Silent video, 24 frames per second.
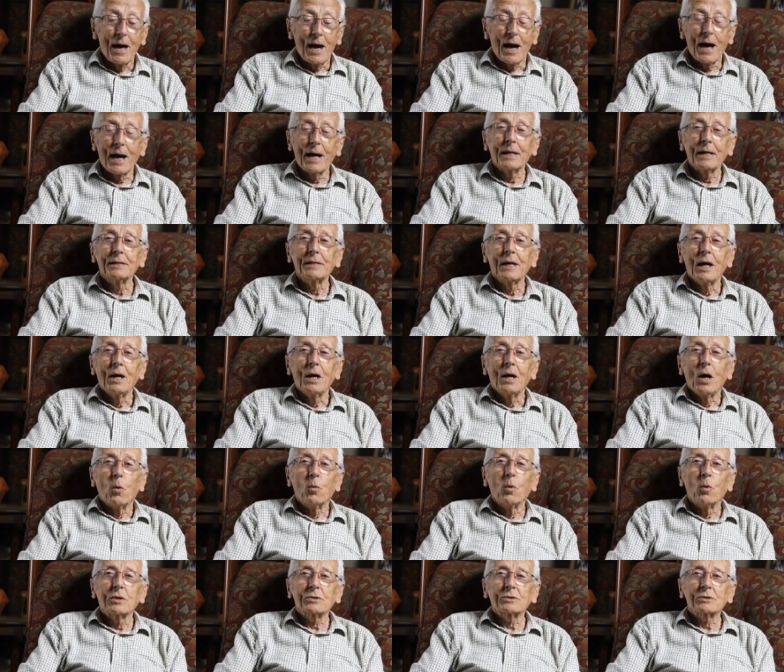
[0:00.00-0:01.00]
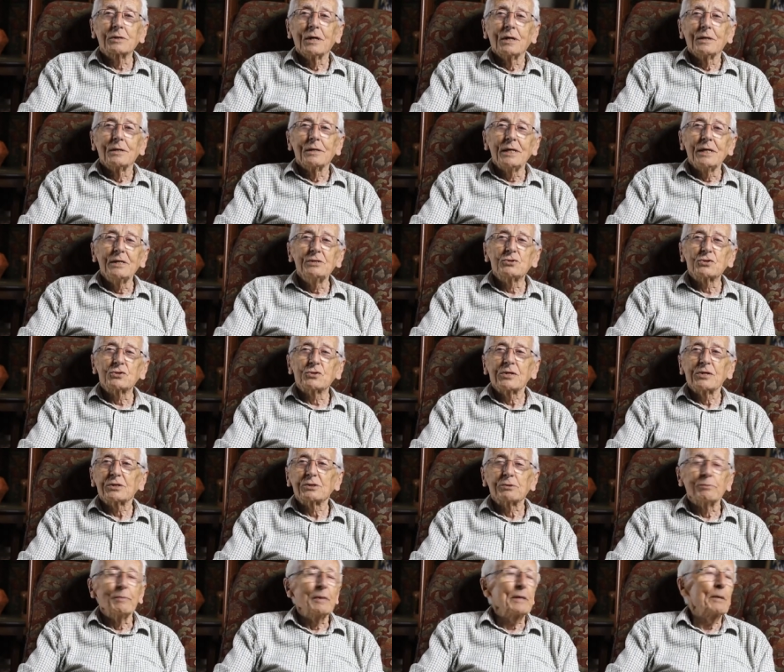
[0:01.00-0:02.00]
And what
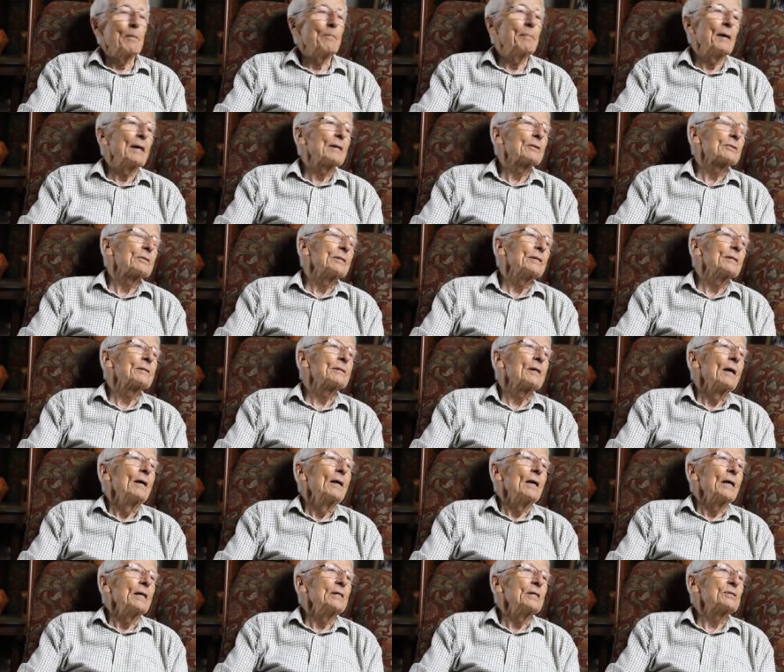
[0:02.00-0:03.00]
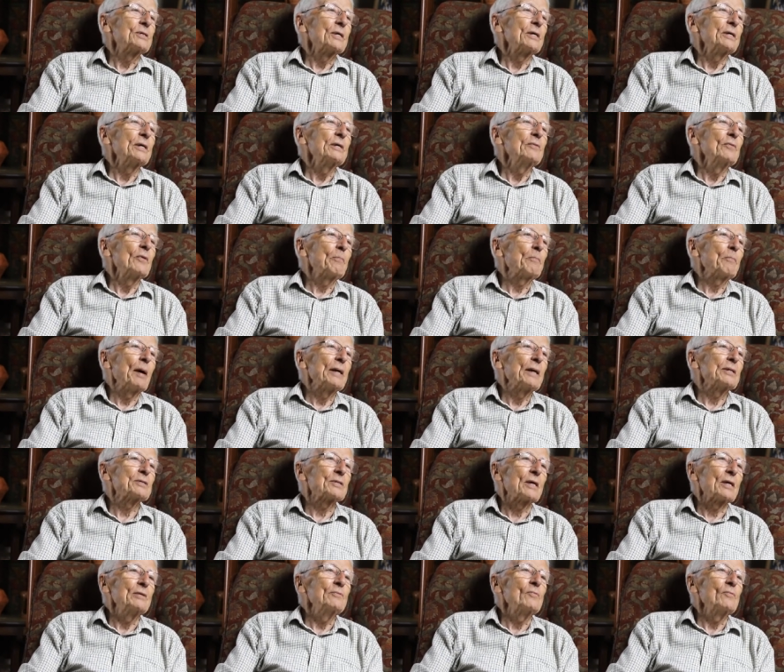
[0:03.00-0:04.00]
interests me about it is that in the
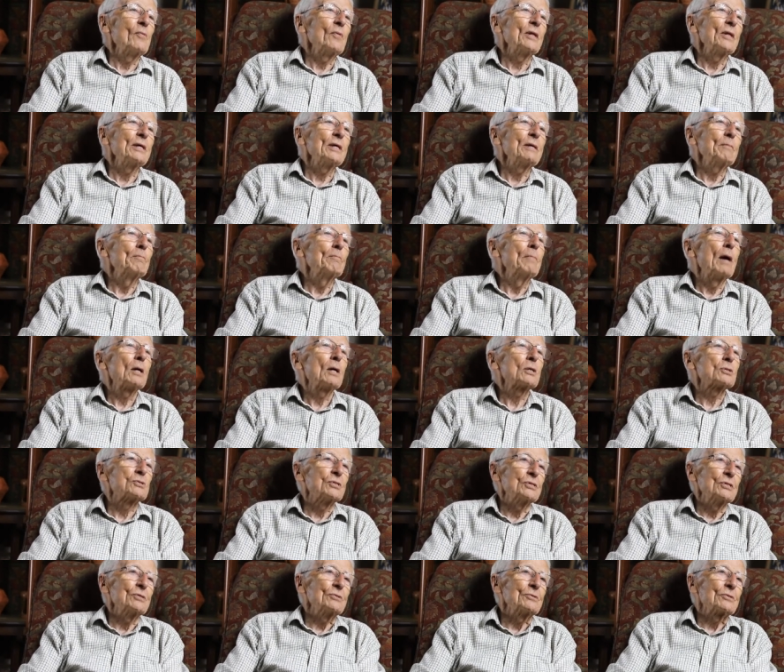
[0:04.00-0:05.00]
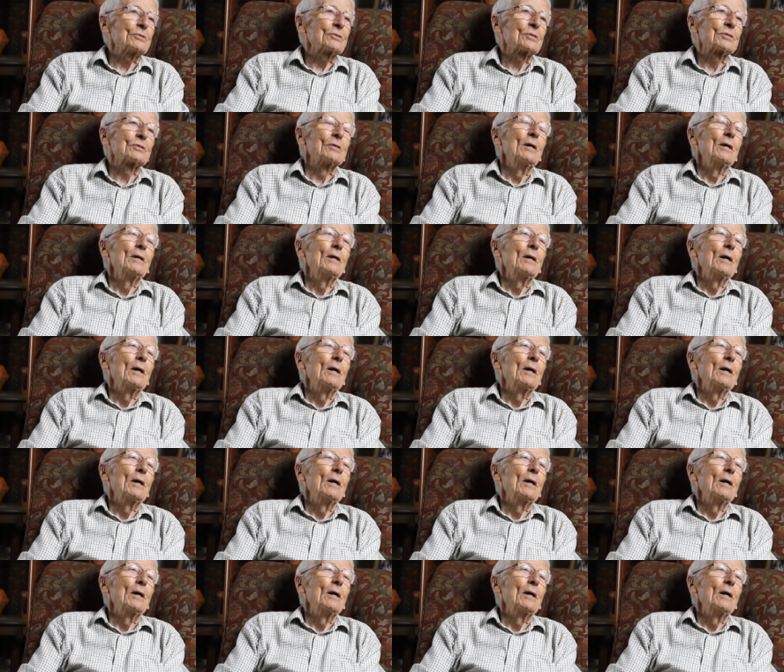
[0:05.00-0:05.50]
pen, in the margins,